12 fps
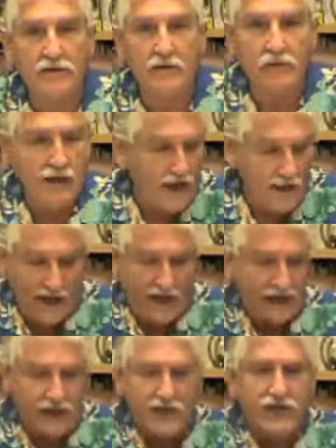The blood
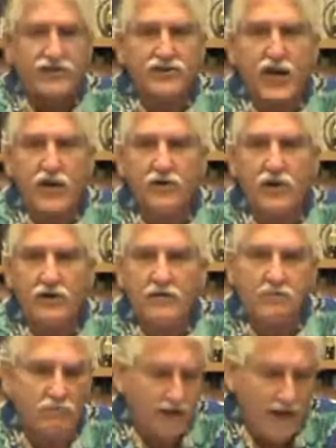has, is a
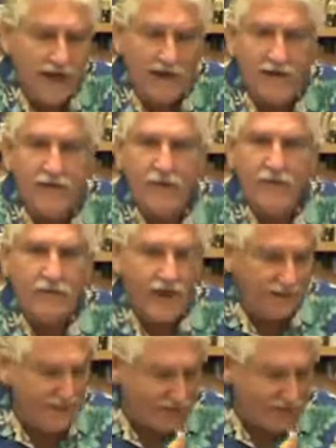sacred blood. That,